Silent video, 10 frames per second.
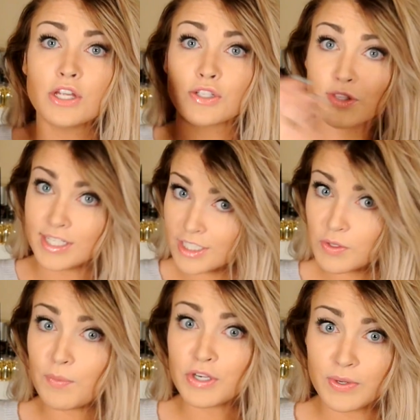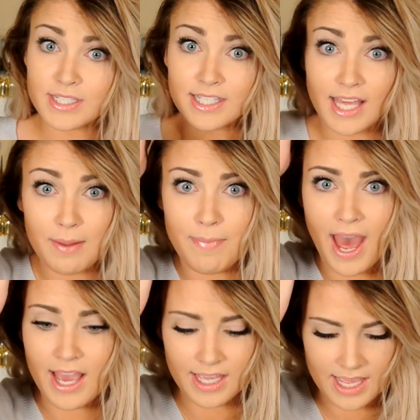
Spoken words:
So this is what we're doing to get it back,